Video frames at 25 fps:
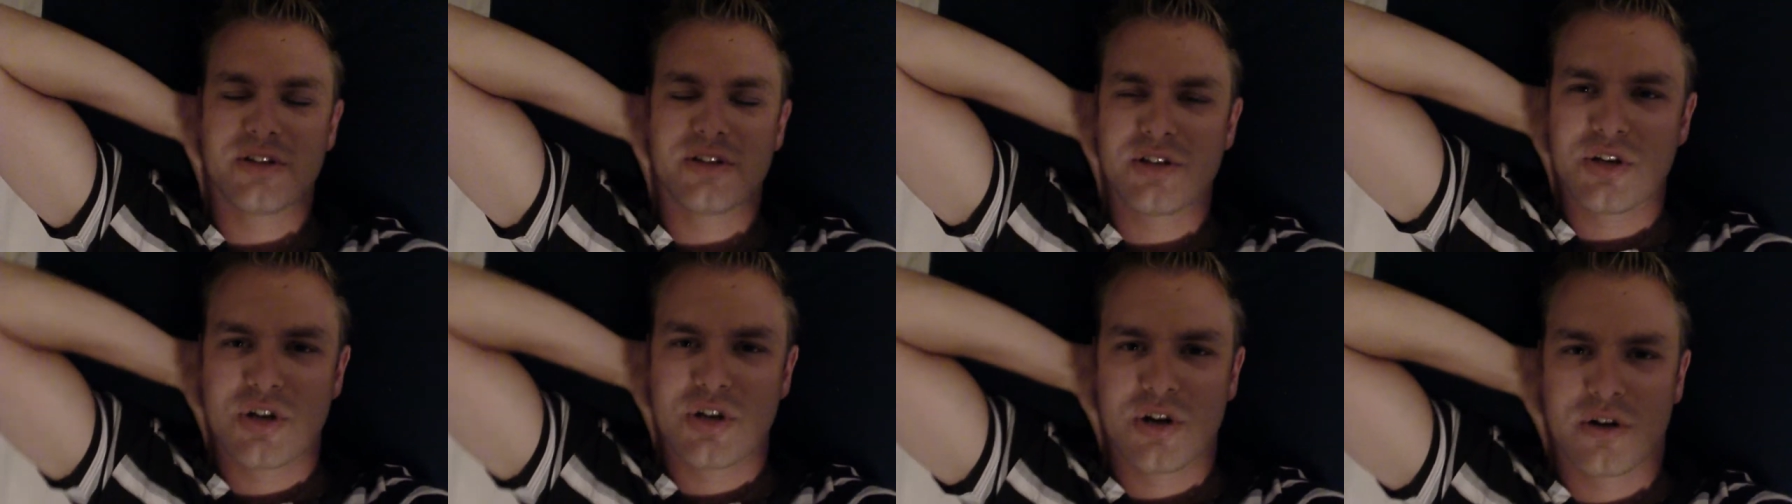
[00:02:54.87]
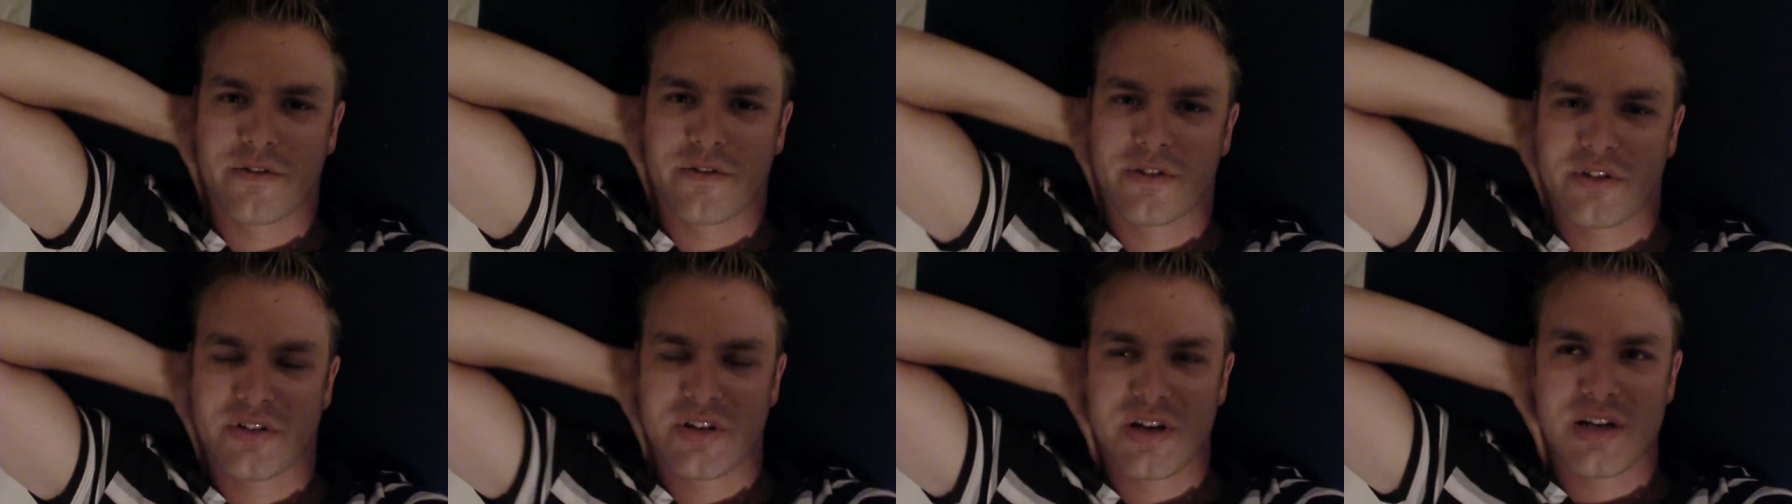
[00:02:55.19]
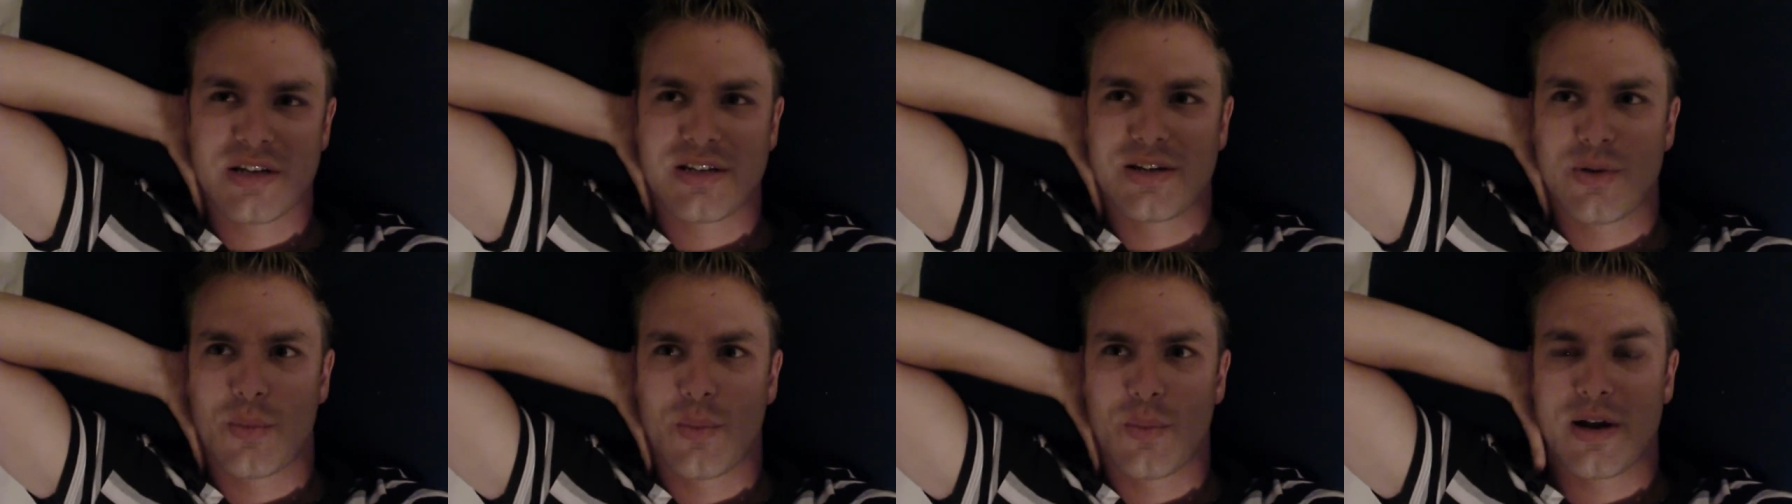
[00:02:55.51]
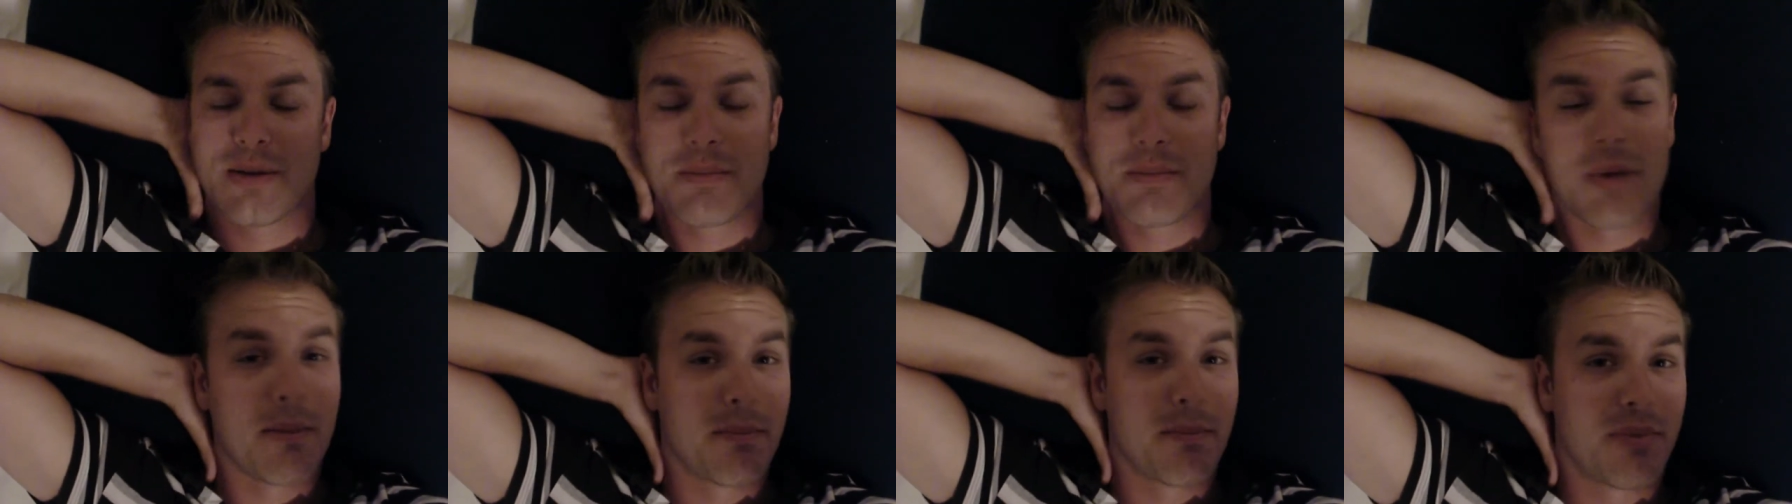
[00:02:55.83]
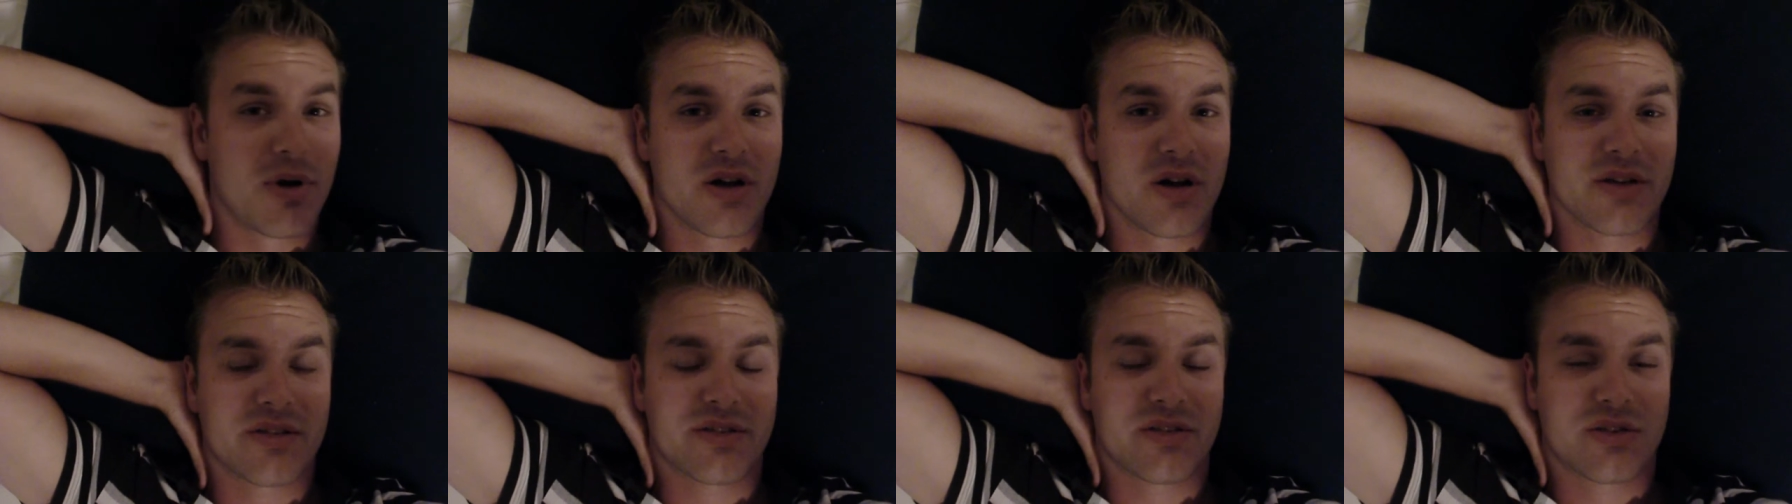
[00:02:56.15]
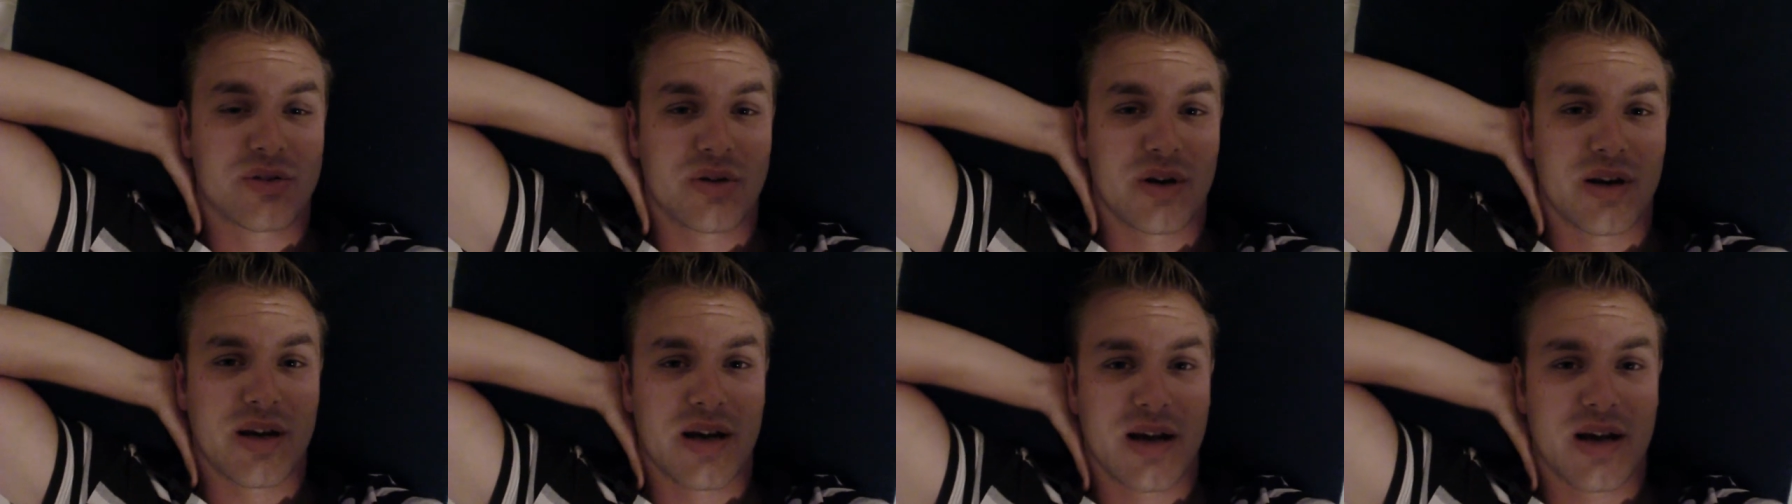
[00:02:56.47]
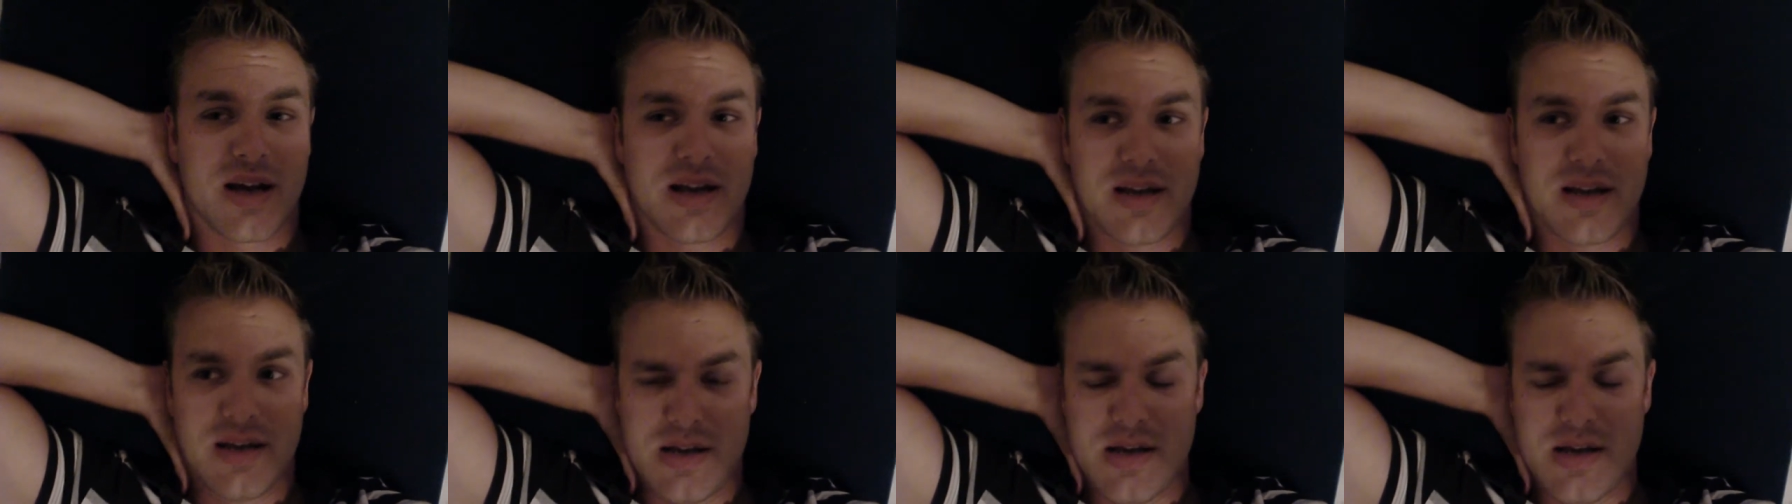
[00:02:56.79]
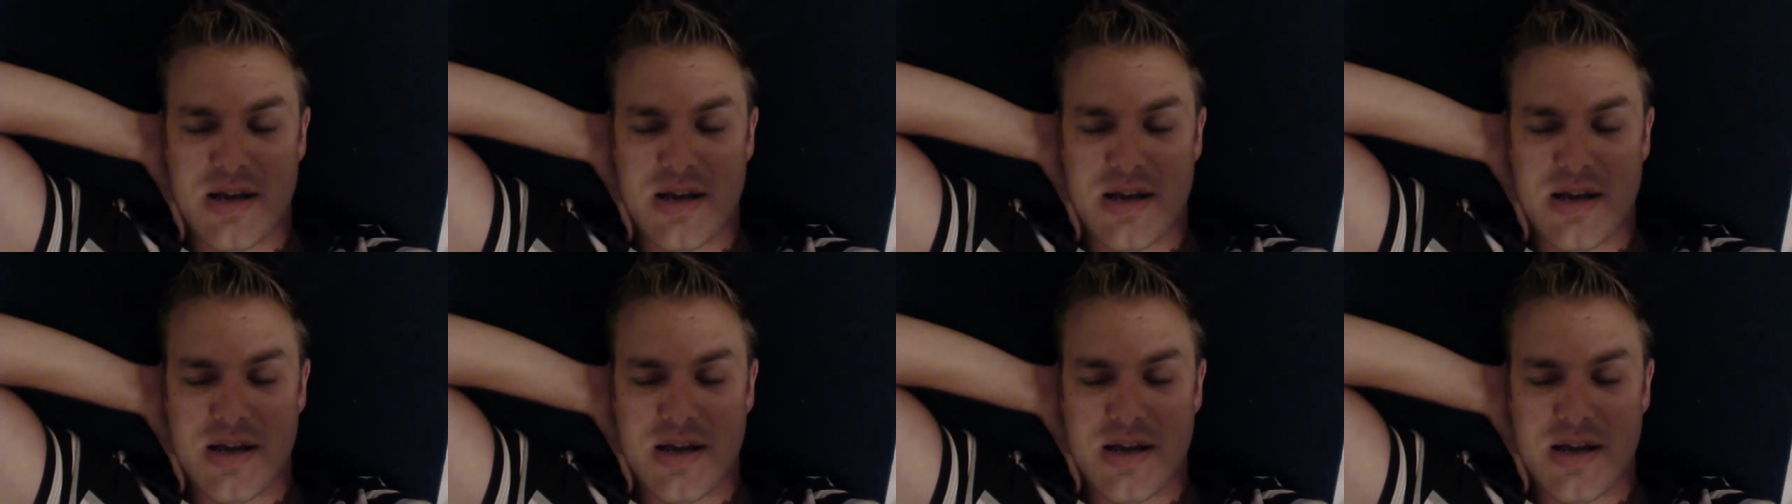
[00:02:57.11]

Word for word: conversation with my boss today